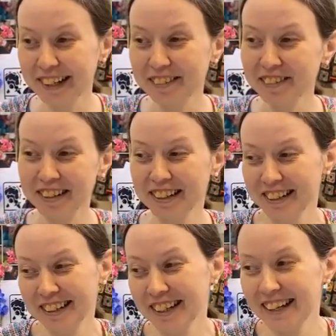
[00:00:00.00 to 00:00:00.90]
And I didn't
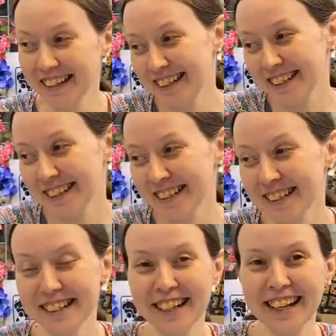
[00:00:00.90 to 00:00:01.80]
even.
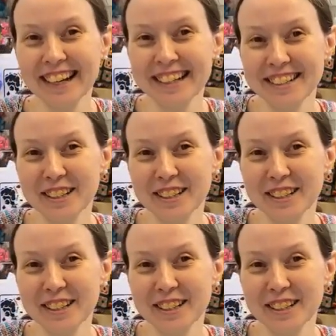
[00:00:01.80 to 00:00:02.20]
This is the,